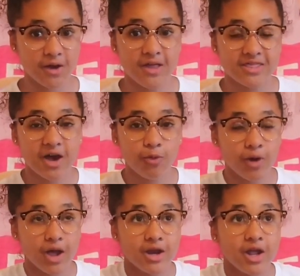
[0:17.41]
and that
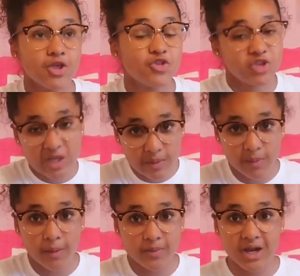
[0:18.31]
went super
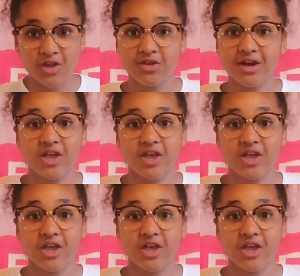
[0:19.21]
popular and you